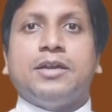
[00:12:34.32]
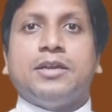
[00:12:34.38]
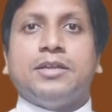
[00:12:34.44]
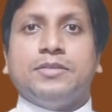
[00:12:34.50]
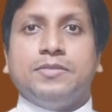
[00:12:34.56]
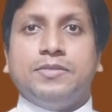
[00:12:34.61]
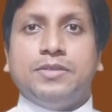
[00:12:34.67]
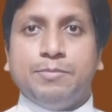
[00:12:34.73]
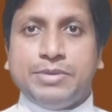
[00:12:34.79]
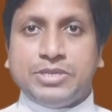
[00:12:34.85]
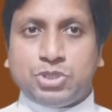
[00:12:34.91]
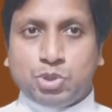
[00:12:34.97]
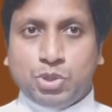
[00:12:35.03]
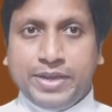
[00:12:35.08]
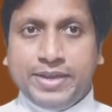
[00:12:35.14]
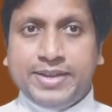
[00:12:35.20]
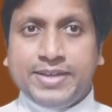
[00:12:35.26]
The
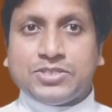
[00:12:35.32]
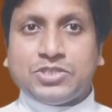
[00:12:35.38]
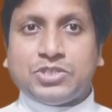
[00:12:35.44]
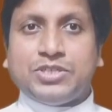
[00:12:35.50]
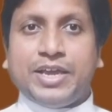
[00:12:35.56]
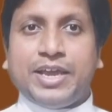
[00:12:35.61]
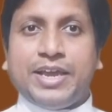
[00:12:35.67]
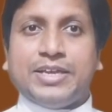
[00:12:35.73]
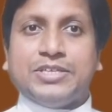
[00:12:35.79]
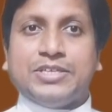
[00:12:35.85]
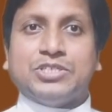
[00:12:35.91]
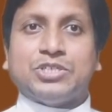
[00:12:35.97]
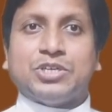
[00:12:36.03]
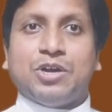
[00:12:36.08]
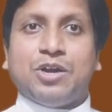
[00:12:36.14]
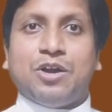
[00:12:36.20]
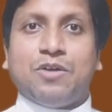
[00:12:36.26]
mysterious change
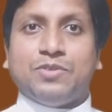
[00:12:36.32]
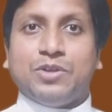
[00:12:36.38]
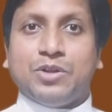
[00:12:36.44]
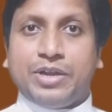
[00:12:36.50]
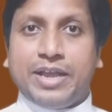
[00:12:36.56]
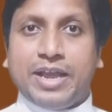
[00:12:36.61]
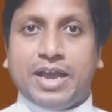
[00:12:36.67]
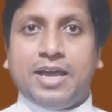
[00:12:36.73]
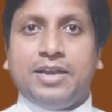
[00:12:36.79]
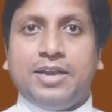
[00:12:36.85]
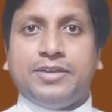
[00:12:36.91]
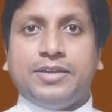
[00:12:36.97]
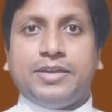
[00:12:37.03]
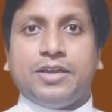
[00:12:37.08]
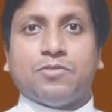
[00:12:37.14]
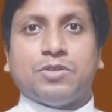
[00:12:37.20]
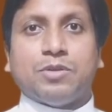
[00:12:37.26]
of the reality
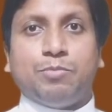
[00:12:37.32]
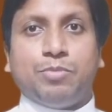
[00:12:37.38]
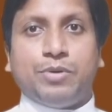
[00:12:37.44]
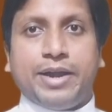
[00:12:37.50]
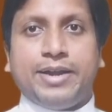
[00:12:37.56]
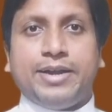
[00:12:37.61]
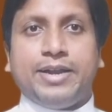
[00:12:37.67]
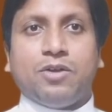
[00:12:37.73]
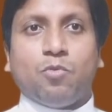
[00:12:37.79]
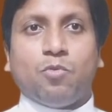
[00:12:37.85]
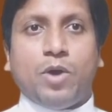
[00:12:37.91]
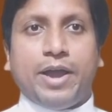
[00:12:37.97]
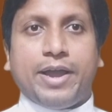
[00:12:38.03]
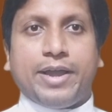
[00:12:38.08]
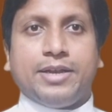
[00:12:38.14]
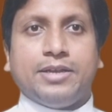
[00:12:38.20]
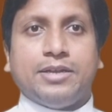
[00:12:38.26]
of the bread and
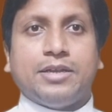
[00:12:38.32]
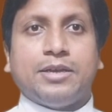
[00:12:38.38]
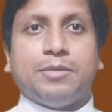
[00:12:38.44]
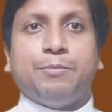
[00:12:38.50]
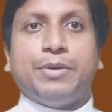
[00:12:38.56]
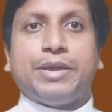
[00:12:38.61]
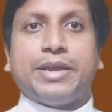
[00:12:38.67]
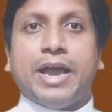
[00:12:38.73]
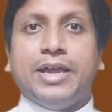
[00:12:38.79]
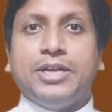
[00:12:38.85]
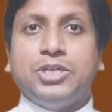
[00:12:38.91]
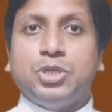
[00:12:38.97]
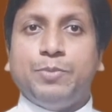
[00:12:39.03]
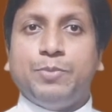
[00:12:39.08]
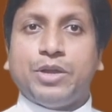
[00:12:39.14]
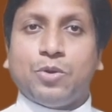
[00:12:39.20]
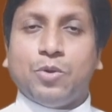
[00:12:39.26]
wine began to
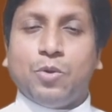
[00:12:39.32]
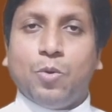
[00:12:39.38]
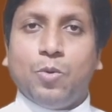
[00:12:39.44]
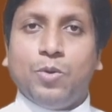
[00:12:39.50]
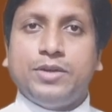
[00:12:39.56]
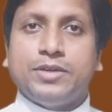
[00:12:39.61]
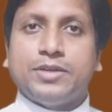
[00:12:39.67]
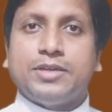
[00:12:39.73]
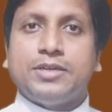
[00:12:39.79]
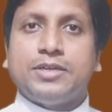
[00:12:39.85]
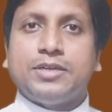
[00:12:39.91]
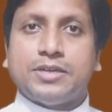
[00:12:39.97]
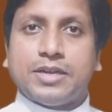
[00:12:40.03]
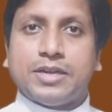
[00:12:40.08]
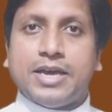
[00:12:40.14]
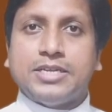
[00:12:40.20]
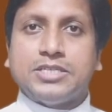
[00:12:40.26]
be called
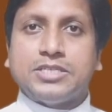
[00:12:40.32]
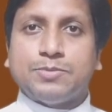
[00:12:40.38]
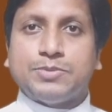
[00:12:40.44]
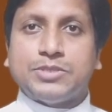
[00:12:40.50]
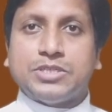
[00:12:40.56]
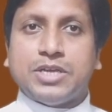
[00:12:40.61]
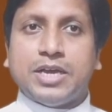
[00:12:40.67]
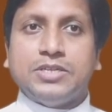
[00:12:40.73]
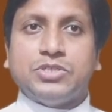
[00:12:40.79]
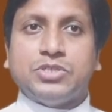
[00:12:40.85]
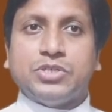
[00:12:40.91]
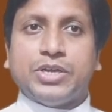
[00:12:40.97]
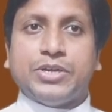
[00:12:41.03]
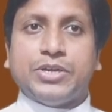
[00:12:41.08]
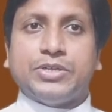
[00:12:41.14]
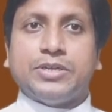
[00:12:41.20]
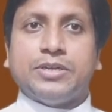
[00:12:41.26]

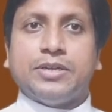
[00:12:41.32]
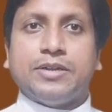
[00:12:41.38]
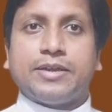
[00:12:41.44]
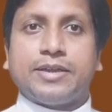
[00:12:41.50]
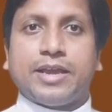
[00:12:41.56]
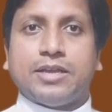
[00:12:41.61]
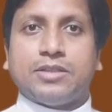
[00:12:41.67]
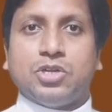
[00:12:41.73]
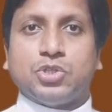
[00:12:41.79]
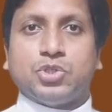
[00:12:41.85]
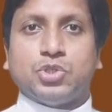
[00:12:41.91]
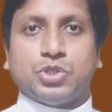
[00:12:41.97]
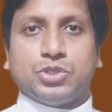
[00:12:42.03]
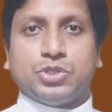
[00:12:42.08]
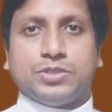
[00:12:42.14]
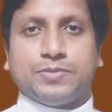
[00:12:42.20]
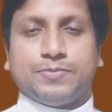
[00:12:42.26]
transubstantiation in the Catholic
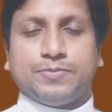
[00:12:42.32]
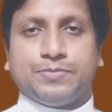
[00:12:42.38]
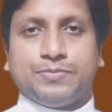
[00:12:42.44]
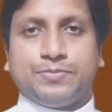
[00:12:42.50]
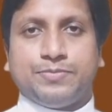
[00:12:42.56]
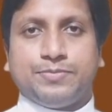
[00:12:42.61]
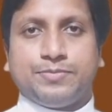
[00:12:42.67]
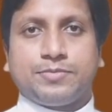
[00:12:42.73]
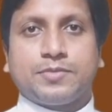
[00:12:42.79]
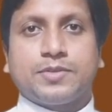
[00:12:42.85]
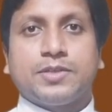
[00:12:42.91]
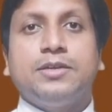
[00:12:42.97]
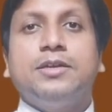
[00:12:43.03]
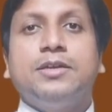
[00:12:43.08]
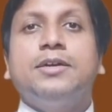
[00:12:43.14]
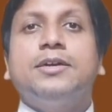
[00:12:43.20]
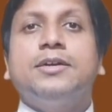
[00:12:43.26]
Church.
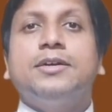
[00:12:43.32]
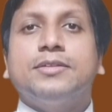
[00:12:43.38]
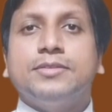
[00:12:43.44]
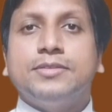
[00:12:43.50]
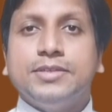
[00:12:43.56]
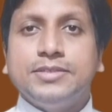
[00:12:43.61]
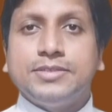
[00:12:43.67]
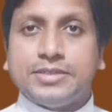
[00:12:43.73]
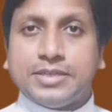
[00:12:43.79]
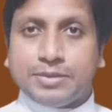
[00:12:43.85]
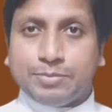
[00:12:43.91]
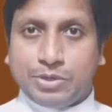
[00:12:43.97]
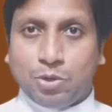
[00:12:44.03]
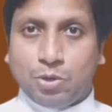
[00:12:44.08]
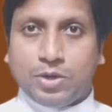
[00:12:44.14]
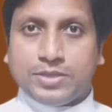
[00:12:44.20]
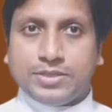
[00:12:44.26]
This
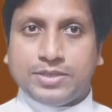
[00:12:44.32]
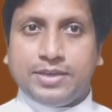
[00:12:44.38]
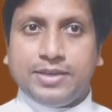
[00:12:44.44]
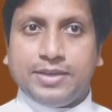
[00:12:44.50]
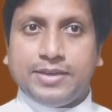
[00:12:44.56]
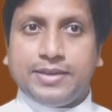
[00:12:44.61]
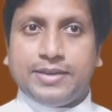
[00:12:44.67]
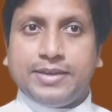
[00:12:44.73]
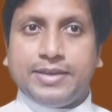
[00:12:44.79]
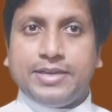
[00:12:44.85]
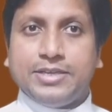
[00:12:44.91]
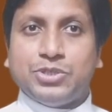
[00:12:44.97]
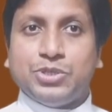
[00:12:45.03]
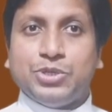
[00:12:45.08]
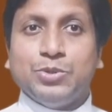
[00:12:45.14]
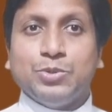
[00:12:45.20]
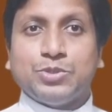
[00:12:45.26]
terminology is
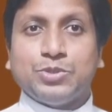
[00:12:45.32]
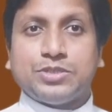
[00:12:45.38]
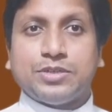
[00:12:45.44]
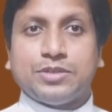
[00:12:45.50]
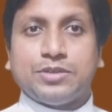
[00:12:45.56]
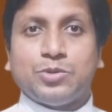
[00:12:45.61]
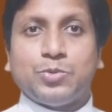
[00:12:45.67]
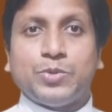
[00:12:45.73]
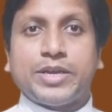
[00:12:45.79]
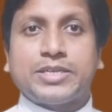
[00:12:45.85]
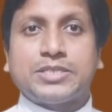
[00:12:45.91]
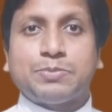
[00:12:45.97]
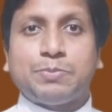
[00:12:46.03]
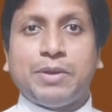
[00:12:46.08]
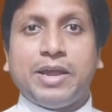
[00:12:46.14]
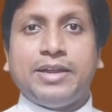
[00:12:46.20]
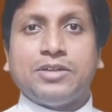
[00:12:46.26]
used to
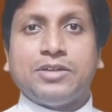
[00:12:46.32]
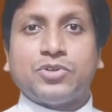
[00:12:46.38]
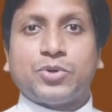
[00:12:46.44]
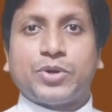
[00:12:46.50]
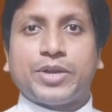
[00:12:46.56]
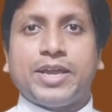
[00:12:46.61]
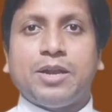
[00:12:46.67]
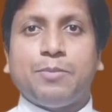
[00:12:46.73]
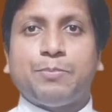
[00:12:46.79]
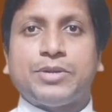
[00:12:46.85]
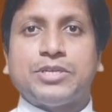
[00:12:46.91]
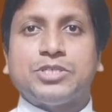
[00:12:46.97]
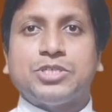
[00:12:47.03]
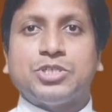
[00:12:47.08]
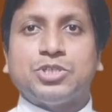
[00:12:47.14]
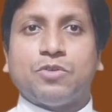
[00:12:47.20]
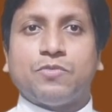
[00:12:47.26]
explain the real
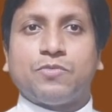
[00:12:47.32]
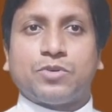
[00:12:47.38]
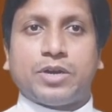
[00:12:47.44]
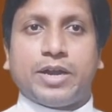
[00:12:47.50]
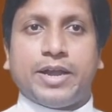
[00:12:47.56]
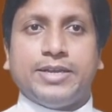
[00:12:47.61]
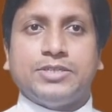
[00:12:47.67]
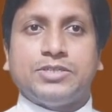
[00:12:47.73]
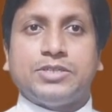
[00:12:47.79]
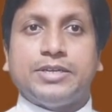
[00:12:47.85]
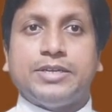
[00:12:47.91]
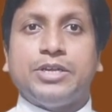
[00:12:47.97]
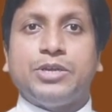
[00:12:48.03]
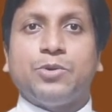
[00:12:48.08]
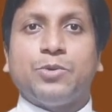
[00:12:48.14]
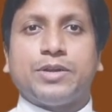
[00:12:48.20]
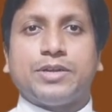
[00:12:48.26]
presence of Christ in the
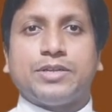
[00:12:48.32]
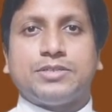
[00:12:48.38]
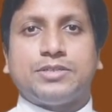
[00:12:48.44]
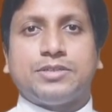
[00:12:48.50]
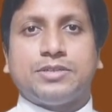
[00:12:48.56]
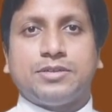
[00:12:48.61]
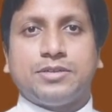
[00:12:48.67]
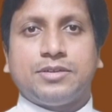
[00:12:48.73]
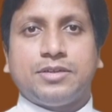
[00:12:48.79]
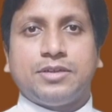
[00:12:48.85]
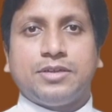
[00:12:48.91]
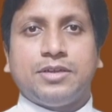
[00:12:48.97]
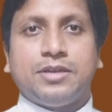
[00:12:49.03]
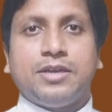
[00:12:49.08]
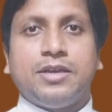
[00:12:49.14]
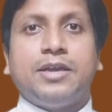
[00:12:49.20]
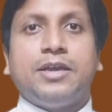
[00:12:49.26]
Eucharist.
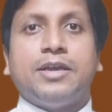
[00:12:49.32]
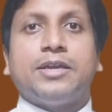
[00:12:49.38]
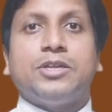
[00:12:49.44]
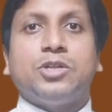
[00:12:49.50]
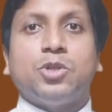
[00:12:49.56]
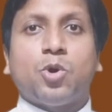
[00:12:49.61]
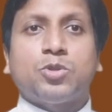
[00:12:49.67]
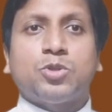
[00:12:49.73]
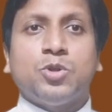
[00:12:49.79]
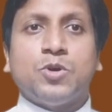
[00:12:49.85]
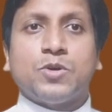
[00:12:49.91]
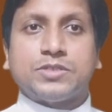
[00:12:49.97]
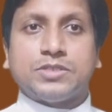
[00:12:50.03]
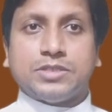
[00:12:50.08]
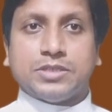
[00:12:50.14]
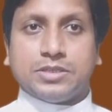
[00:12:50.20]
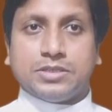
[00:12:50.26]
In the
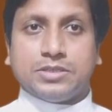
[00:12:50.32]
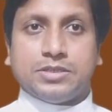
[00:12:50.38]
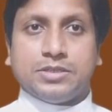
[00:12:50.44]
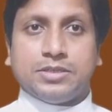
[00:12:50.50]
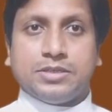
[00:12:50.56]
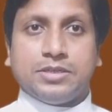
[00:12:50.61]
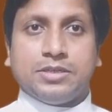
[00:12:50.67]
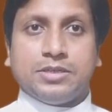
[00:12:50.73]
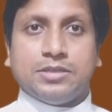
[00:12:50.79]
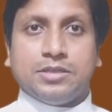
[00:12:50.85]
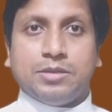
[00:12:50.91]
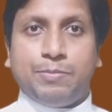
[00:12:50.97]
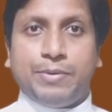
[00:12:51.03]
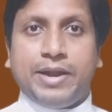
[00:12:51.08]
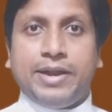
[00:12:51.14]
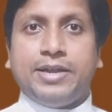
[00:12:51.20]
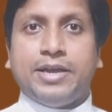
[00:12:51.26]
Orthodox Church,
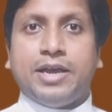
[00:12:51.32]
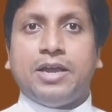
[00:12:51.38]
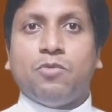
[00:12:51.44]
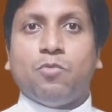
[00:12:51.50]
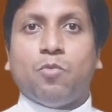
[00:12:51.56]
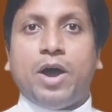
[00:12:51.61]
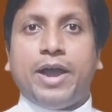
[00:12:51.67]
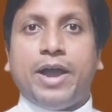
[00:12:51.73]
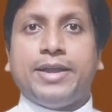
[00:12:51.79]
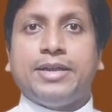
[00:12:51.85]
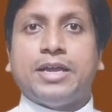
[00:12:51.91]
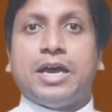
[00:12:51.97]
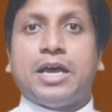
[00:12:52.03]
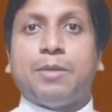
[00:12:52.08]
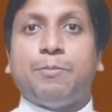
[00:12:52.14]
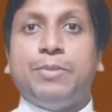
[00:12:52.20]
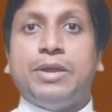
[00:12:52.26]
bread and wine
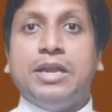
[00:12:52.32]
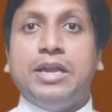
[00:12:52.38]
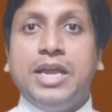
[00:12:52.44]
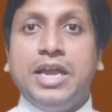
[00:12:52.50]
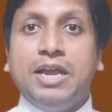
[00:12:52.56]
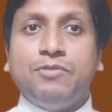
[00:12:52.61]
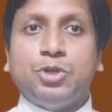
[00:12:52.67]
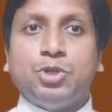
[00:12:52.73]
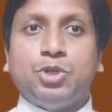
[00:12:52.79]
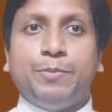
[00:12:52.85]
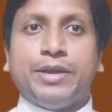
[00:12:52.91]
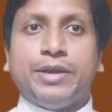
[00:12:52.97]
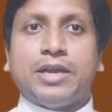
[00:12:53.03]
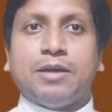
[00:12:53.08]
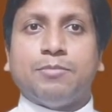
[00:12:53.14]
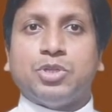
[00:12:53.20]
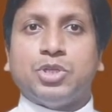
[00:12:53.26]
are believed to
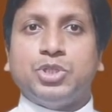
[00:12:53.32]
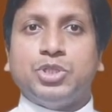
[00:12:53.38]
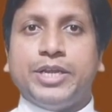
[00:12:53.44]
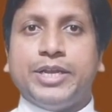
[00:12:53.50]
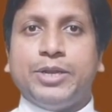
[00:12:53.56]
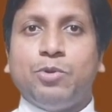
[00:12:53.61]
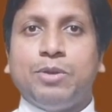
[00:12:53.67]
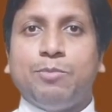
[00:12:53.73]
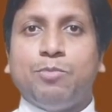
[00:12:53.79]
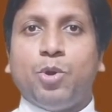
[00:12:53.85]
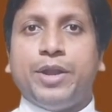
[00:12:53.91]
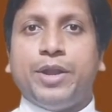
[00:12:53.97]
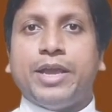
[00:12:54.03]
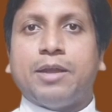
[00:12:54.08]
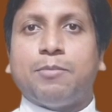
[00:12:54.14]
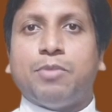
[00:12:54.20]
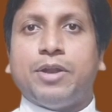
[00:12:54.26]
become the genuine body
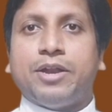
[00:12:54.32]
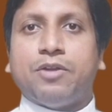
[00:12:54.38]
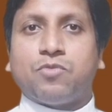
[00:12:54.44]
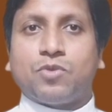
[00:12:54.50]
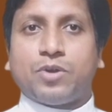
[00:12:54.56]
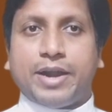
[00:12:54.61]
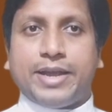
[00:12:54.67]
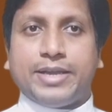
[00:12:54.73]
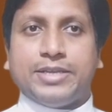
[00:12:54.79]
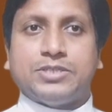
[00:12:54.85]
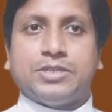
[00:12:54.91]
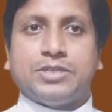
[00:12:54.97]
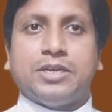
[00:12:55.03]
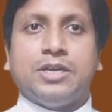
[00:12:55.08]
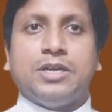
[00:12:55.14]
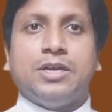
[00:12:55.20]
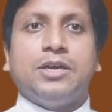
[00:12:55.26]
and blood of Christ
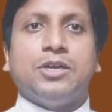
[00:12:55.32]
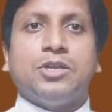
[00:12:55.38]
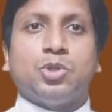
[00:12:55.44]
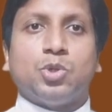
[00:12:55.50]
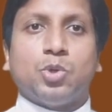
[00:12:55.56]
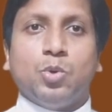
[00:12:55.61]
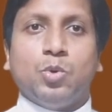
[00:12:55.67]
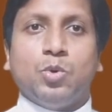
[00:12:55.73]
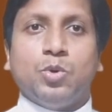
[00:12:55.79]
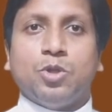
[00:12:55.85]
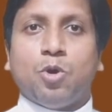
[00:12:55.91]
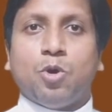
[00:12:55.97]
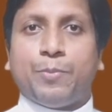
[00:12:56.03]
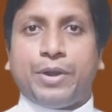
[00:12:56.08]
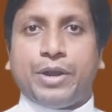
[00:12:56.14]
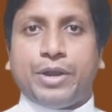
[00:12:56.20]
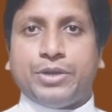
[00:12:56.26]
through the
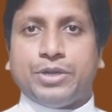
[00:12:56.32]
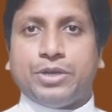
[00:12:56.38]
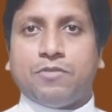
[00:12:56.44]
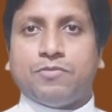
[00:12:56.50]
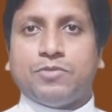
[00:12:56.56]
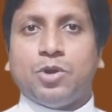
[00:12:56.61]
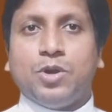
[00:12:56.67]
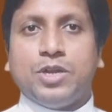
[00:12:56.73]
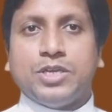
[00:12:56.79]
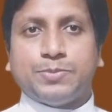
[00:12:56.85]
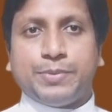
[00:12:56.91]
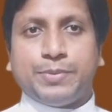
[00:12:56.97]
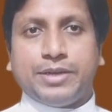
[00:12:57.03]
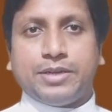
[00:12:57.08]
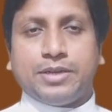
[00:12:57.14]
operation of the Holy Spirit.